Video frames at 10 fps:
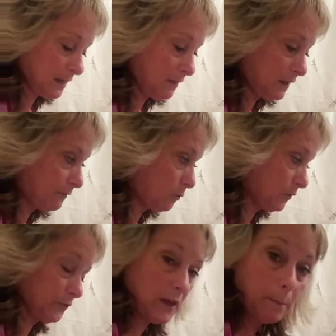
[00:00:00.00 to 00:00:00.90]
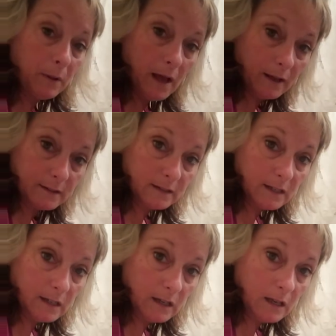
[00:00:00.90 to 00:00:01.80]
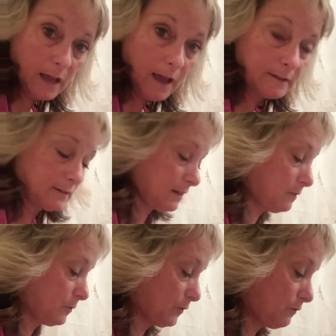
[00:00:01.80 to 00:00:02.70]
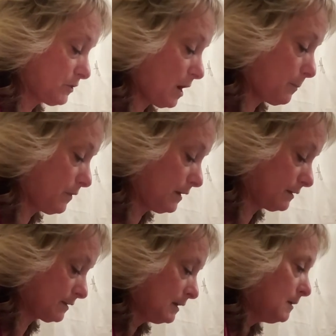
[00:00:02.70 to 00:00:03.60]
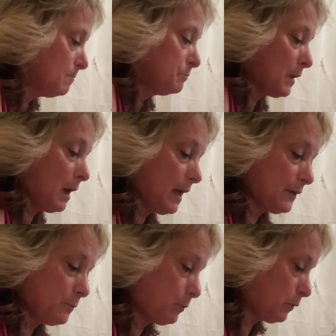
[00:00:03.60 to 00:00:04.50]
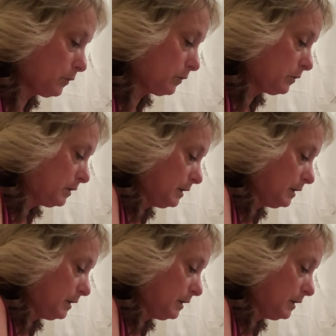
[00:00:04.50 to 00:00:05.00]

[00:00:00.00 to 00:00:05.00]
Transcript: and then of course that plastic gasket was over top of this. I had to pull